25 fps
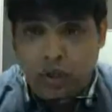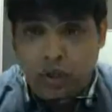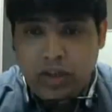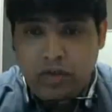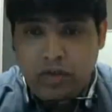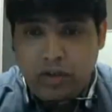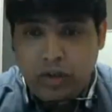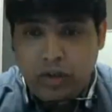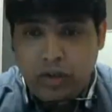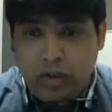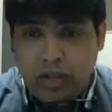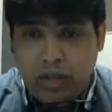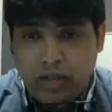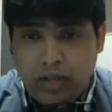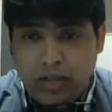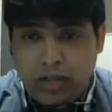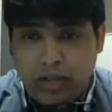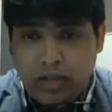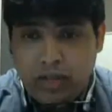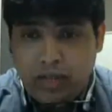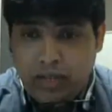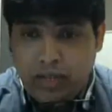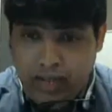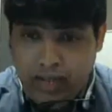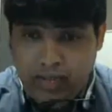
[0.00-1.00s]
What do you say,
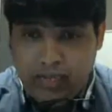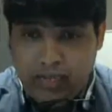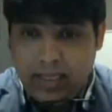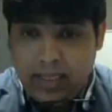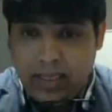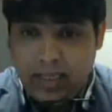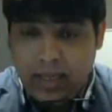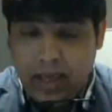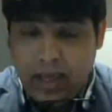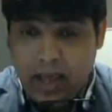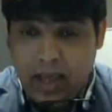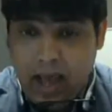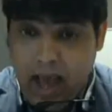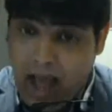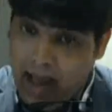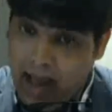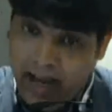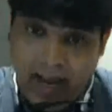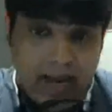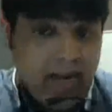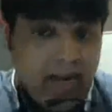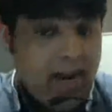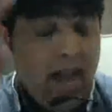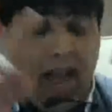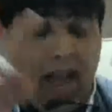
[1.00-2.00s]
Vidula? Yes?
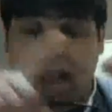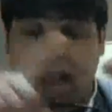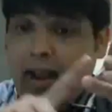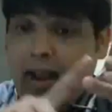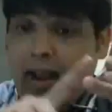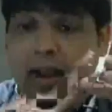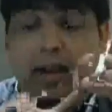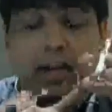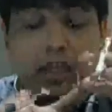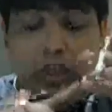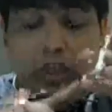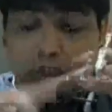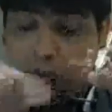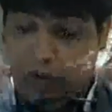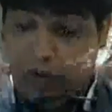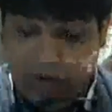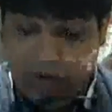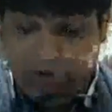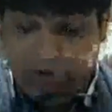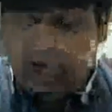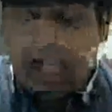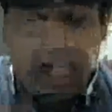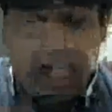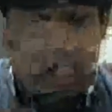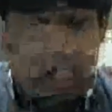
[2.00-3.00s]
Again, I can't
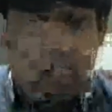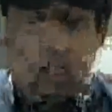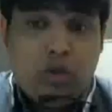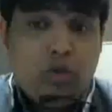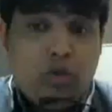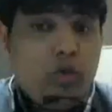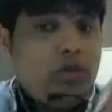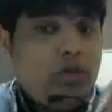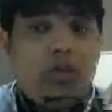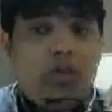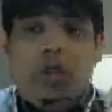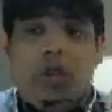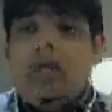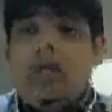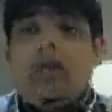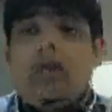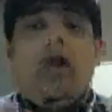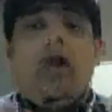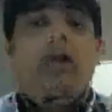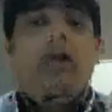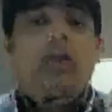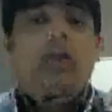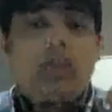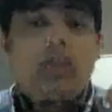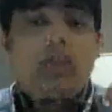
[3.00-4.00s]
distribute, in this situation,
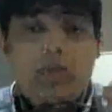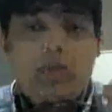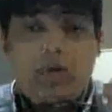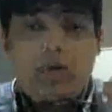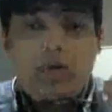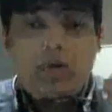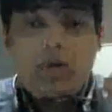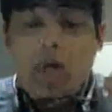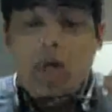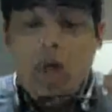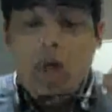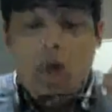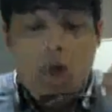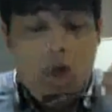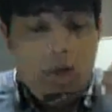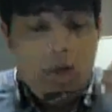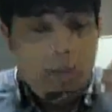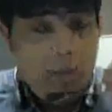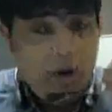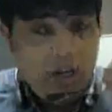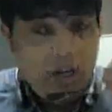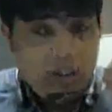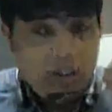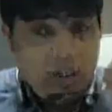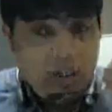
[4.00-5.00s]
I can't distribute it
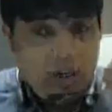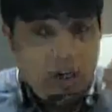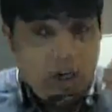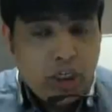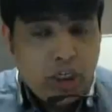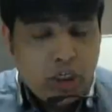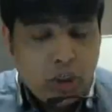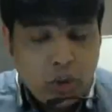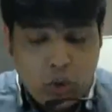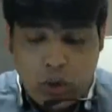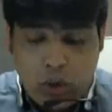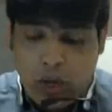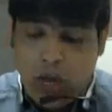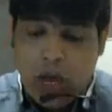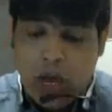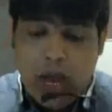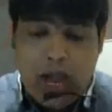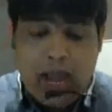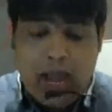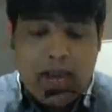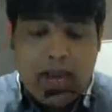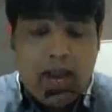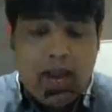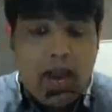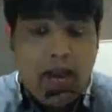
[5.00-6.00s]
on production ratio.
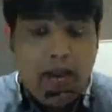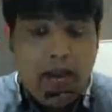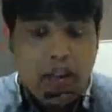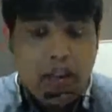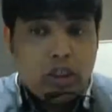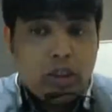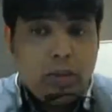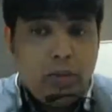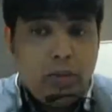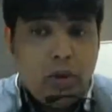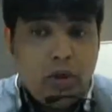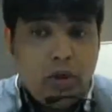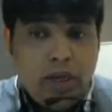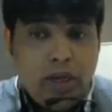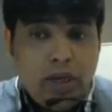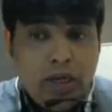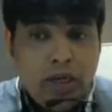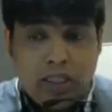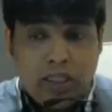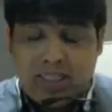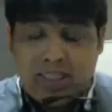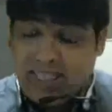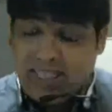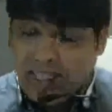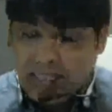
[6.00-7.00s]
I can't
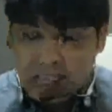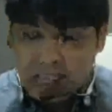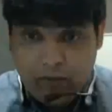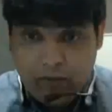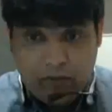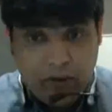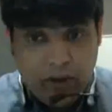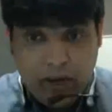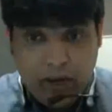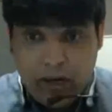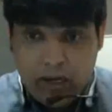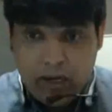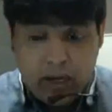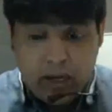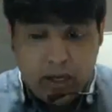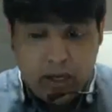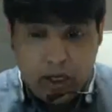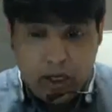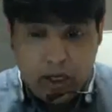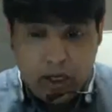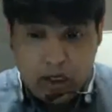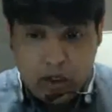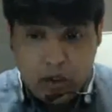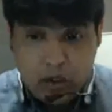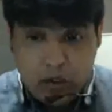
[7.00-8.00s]
distribute in sales
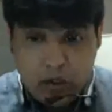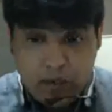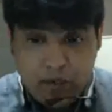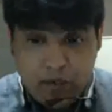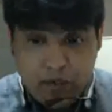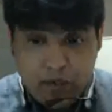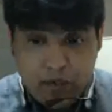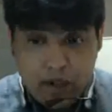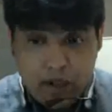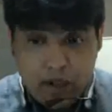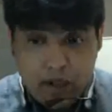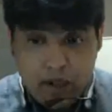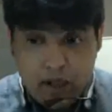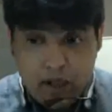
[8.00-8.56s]
ratio.